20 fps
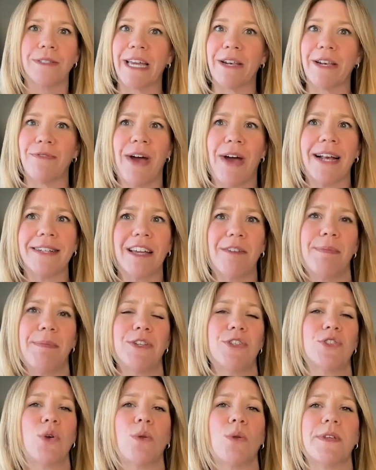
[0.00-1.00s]
In fact, I've
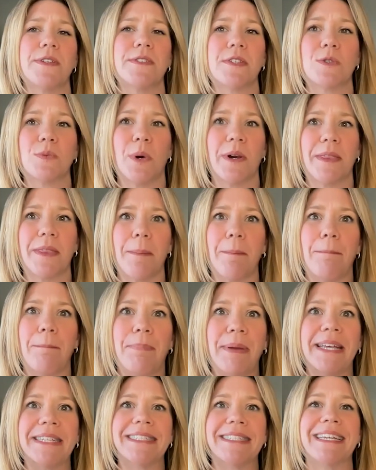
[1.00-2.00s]
been told this is one of the
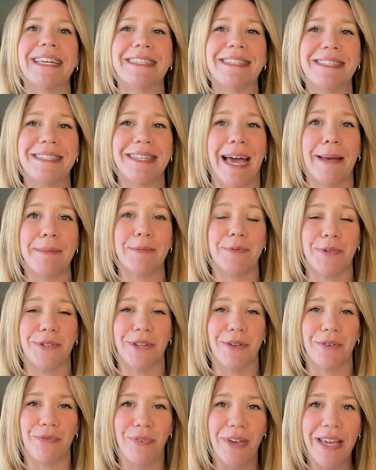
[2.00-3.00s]
busiest times for
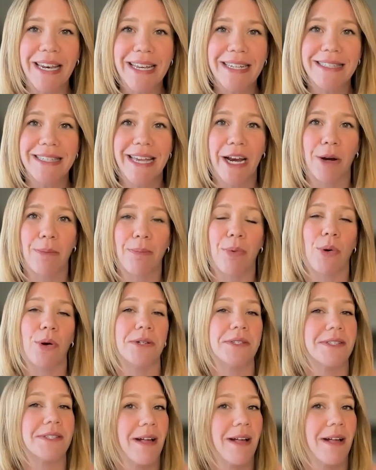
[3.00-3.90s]
the Phoenix Airport,